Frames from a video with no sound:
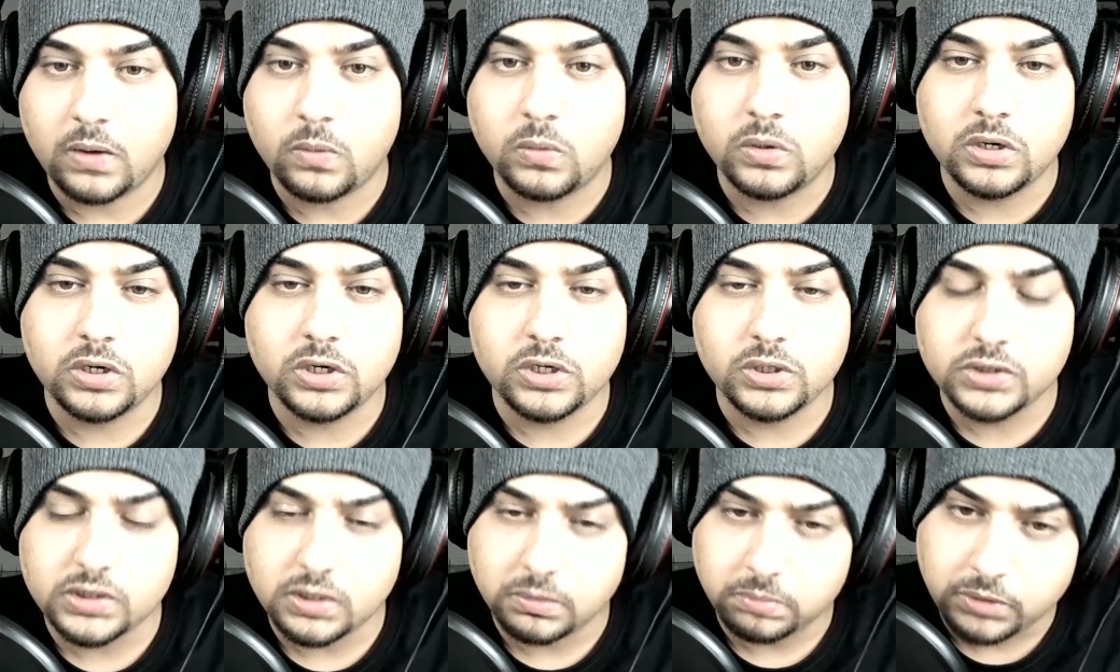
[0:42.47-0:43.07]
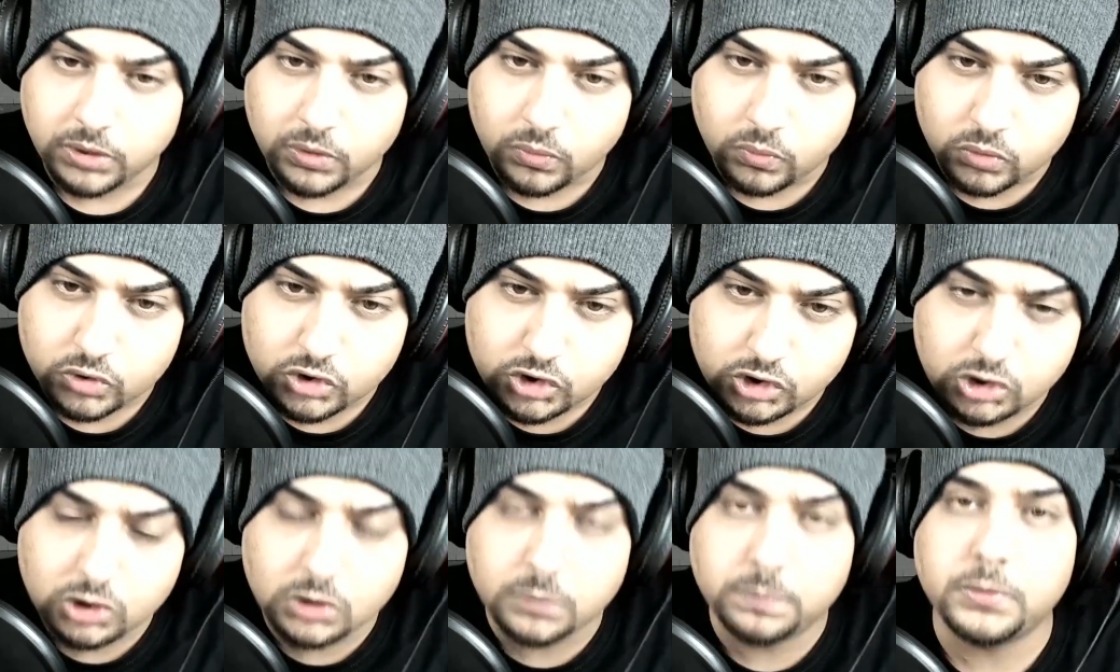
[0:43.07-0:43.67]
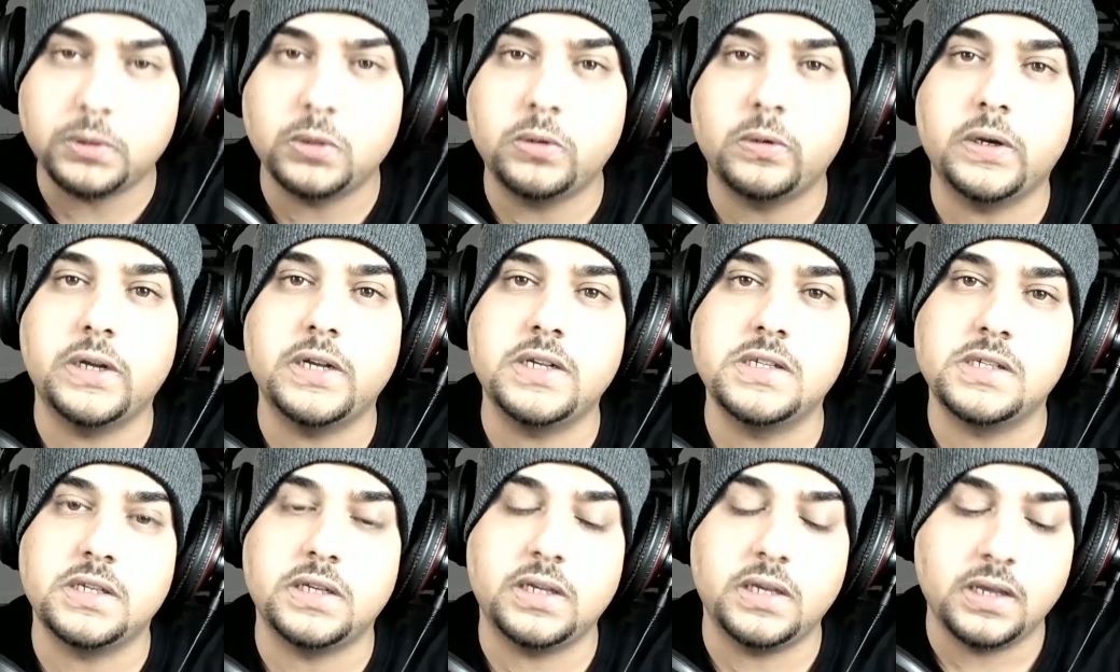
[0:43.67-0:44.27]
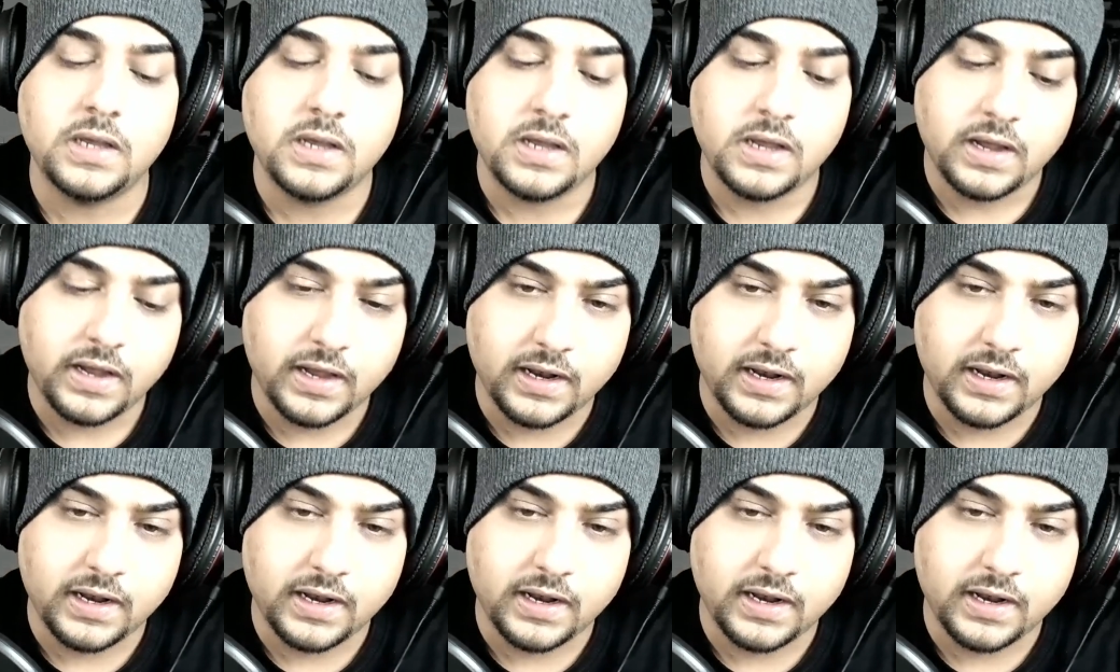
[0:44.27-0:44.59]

I want to do something super crazy,